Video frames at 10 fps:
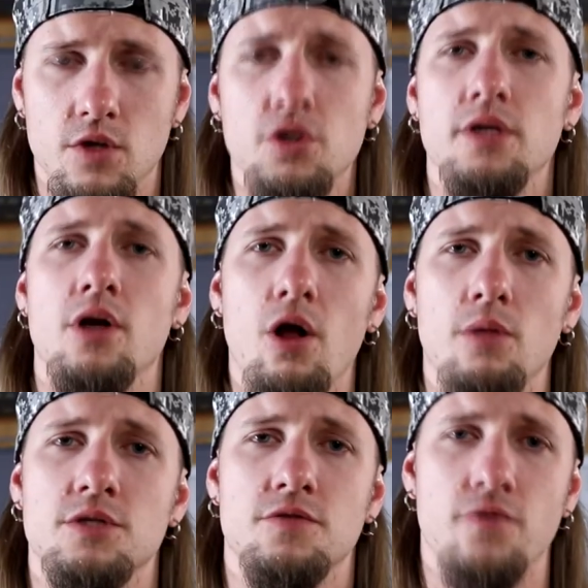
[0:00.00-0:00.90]
You can
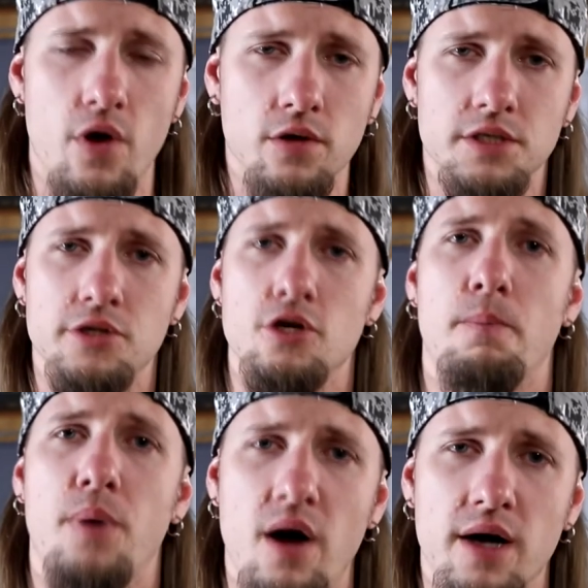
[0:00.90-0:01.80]
almost throw it in your
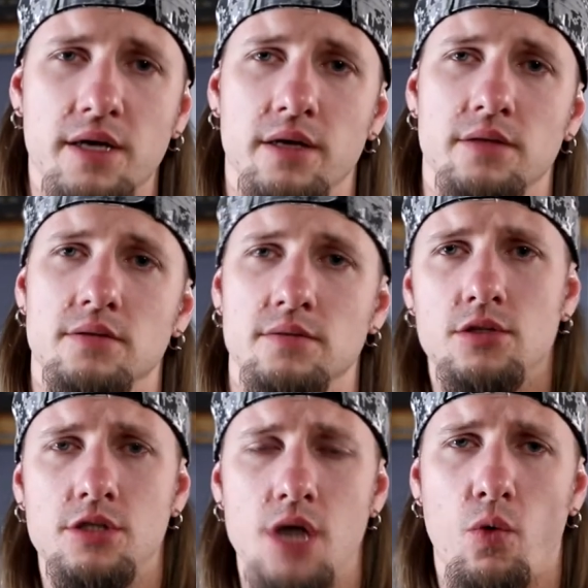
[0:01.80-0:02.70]
pocket.
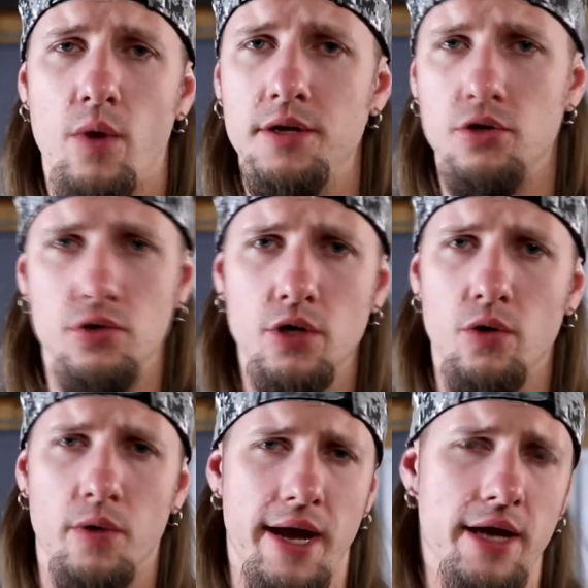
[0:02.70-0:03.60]
So when you're
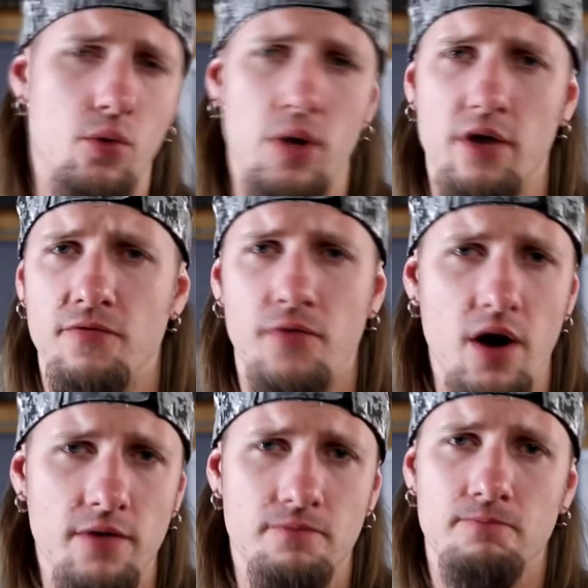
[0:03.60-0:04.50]
going anywhere
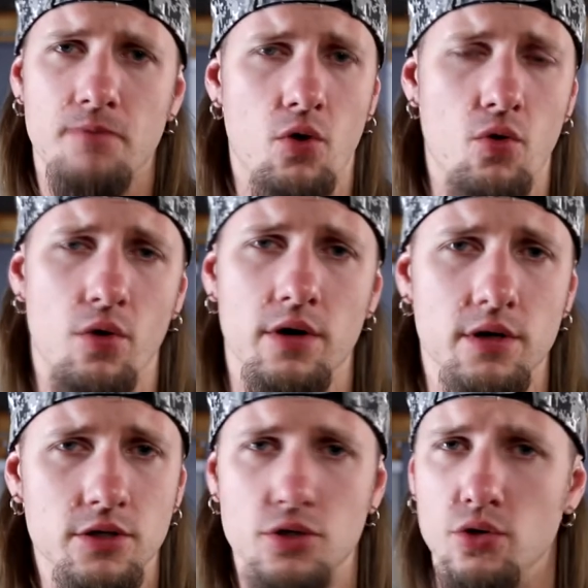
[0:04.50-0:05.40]
far,
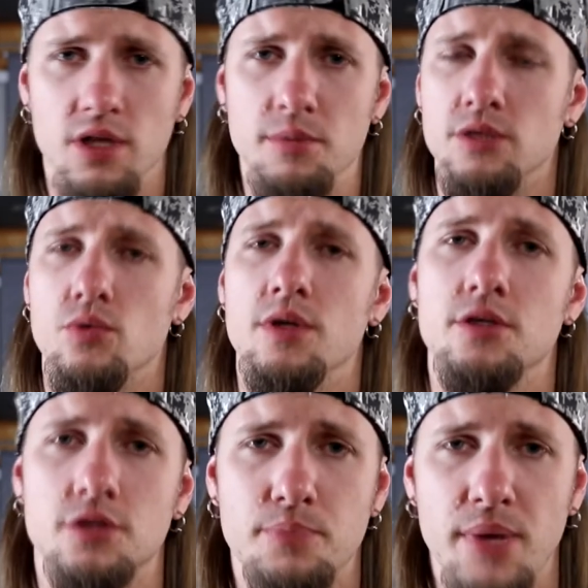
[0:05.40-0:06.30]
or you're limited with
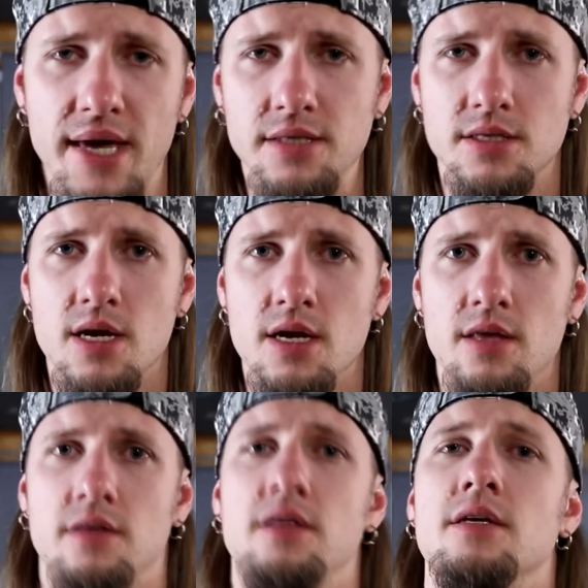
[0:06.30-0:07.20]
your space,
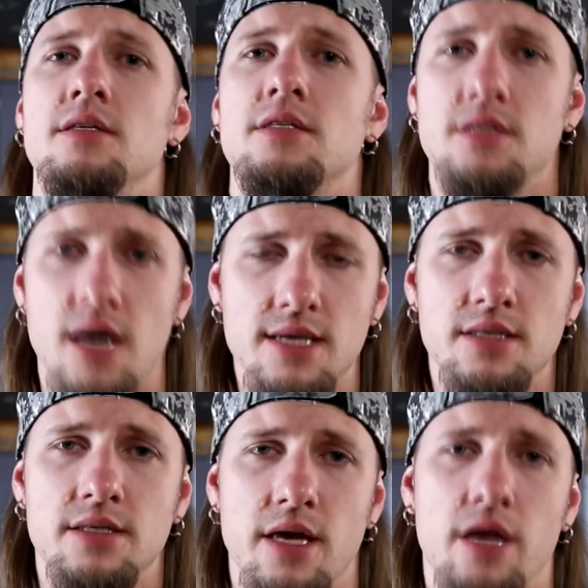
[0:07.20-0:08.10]
the
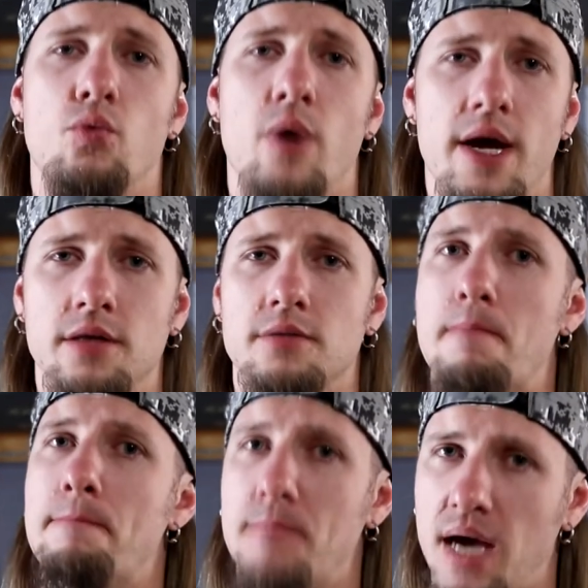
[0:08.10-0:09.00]
size and weight
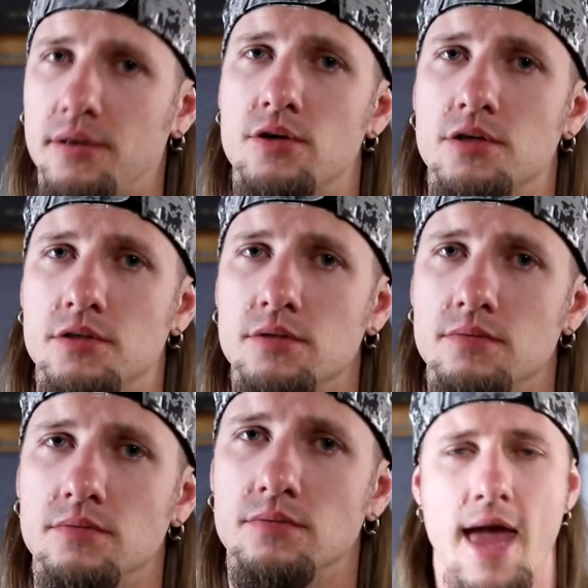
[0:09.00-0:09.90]
matters.
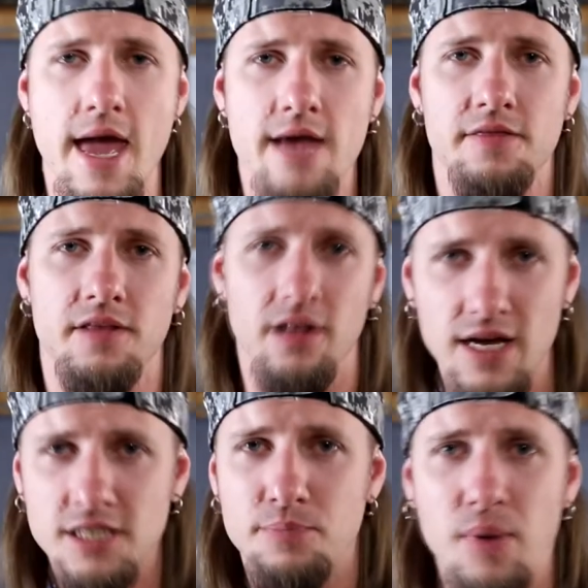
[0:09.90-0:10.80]
And the
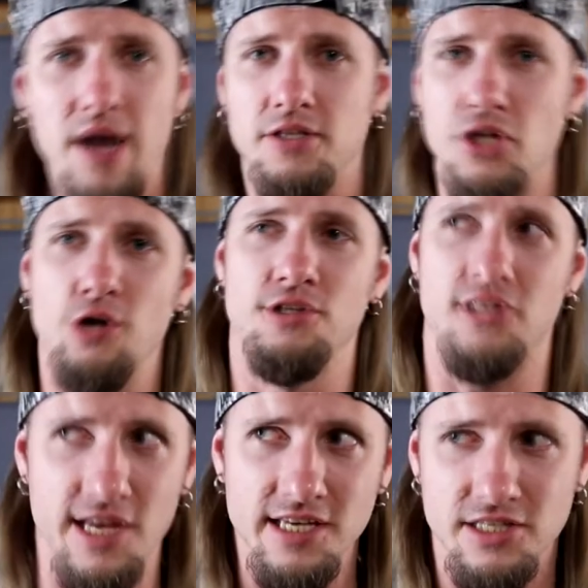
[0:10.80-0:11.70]
last but not
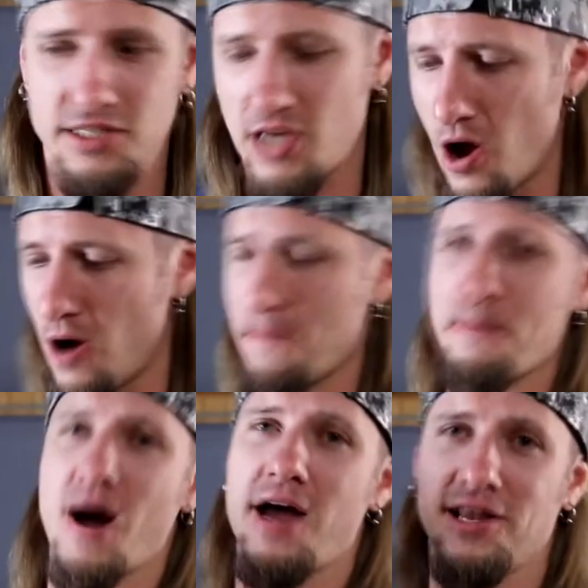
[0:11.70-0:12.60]
least on
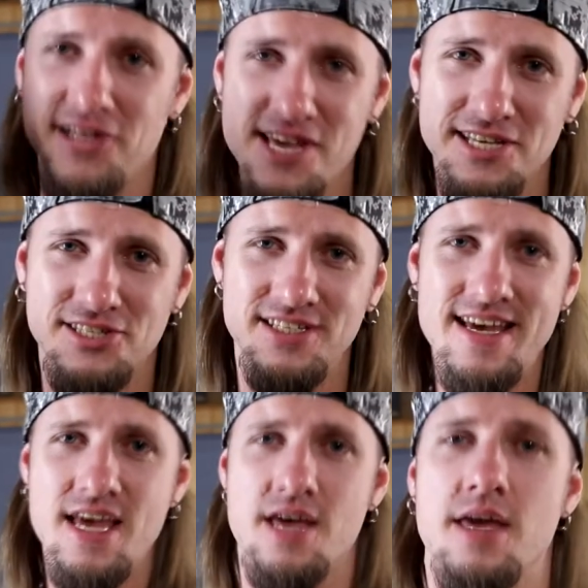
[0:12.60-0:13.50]
my list
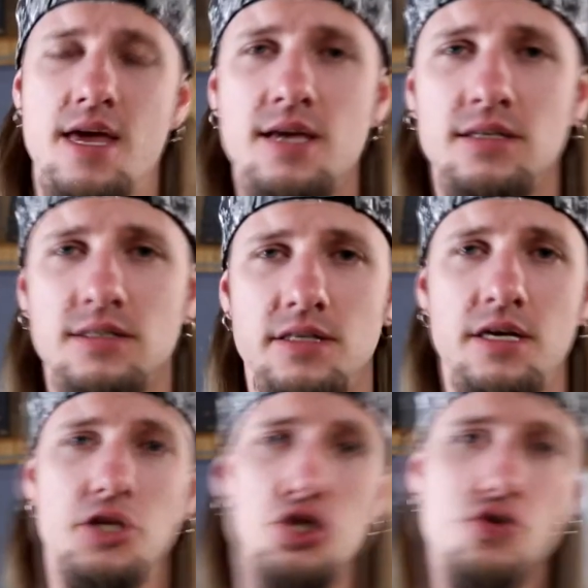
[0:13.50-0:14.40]
is
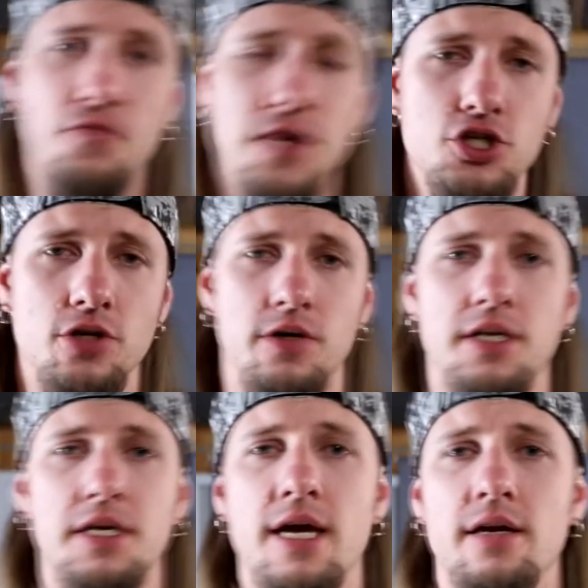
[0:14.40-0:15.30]
the new feature
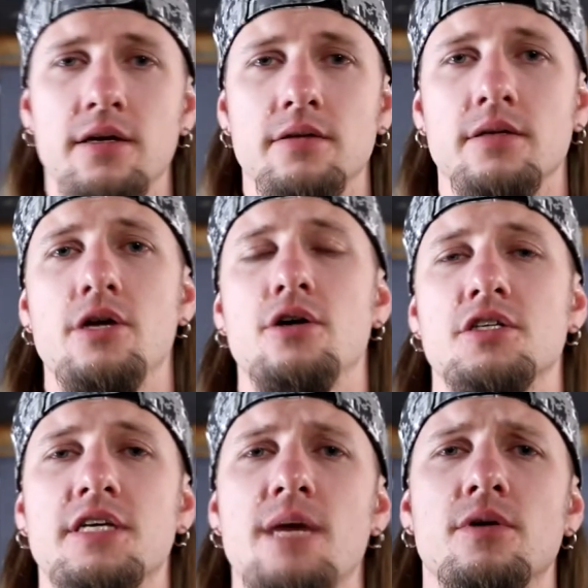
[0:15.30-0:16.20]
in Canon
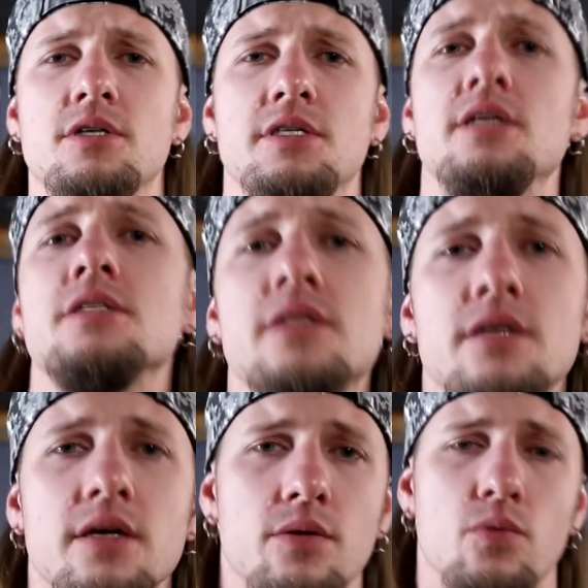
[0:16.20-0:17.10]
EOS cameras,
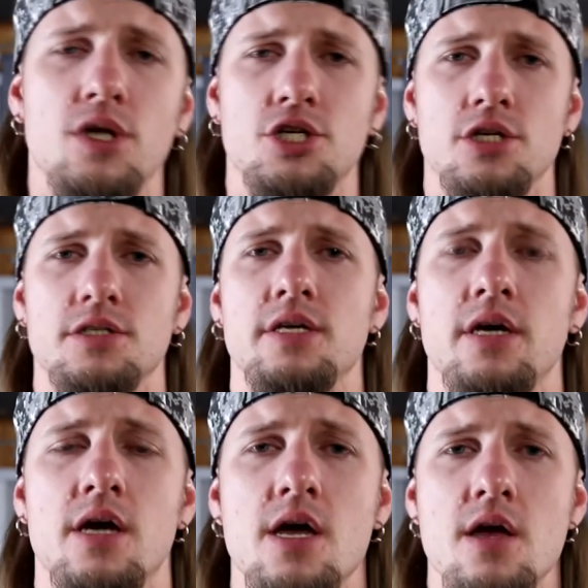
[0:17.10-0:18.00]
which is
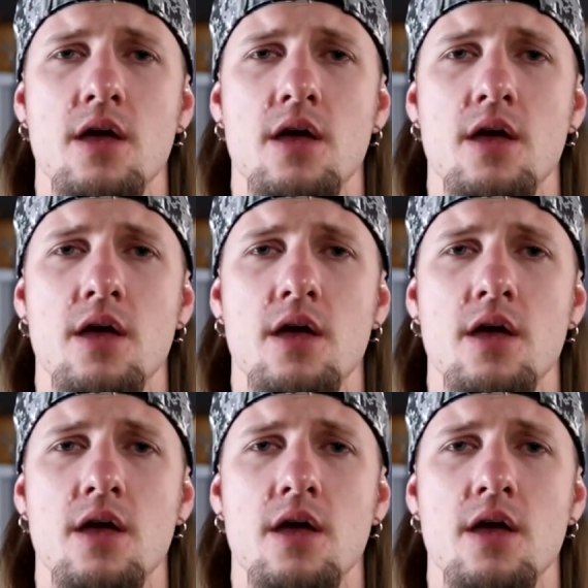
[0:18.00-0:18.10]
the